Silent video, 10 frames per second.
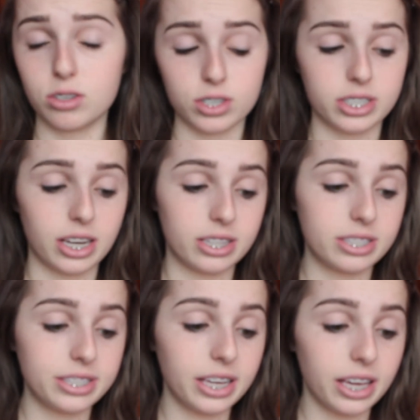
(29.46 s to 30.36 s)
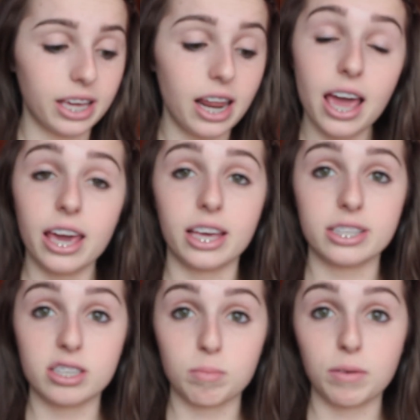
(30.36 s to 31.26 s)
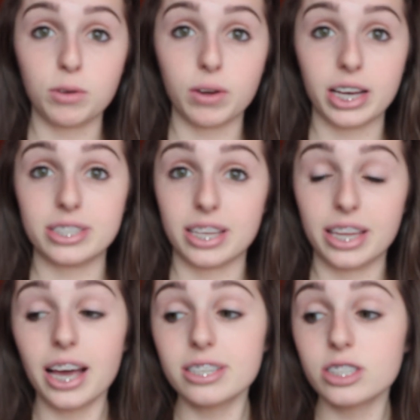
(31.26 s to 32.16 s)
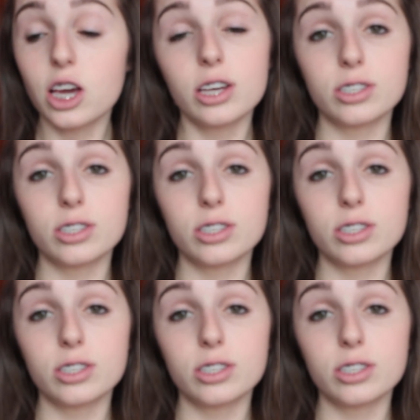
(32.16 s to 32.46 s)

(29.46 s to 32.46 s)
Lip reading: interested in seeing it, and some of you guys said yes,